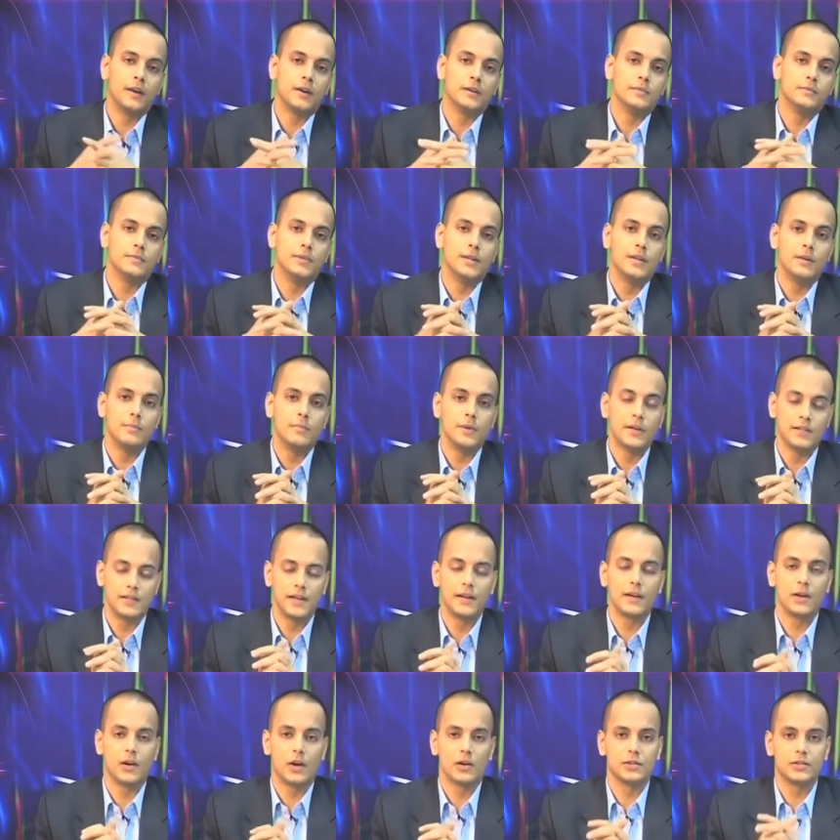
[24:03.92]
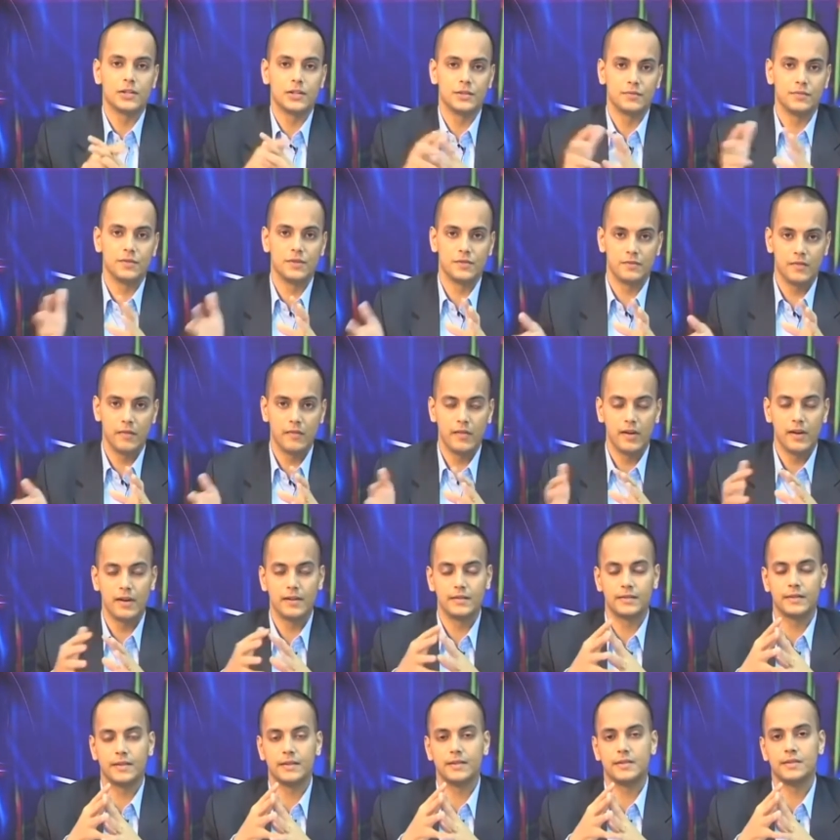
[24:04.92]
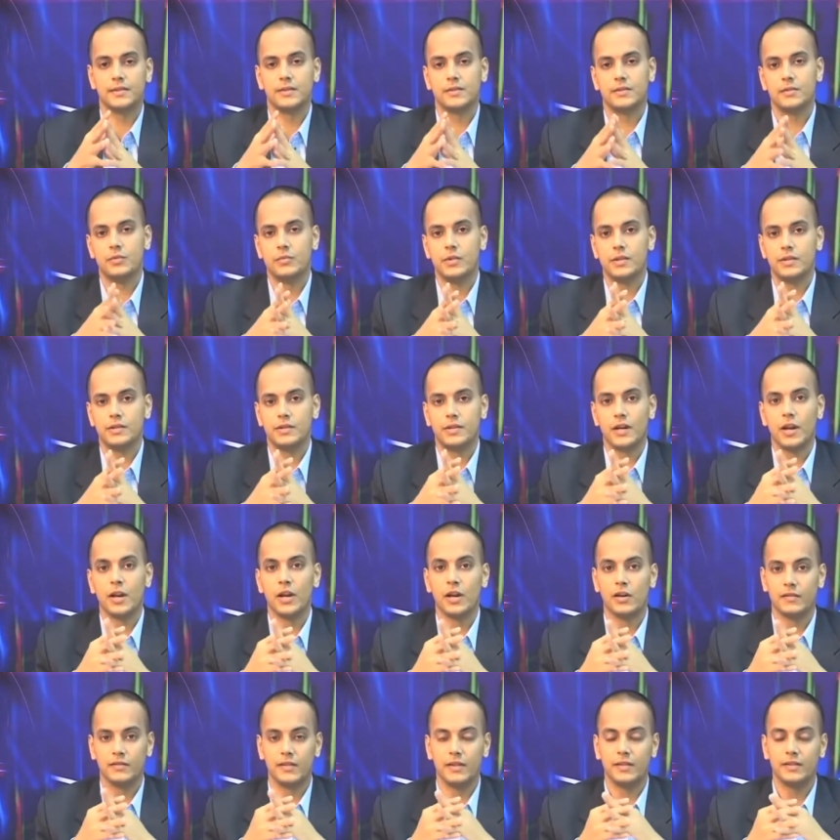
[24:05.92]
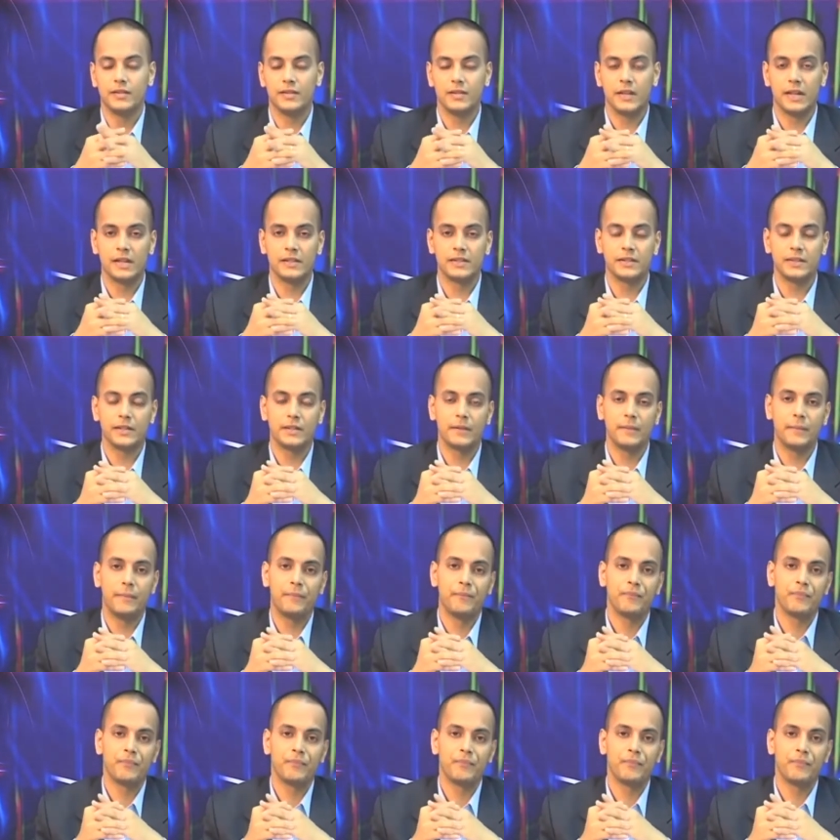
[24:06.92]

uh, the mixing losses which we will discuss towards the end of this lecture.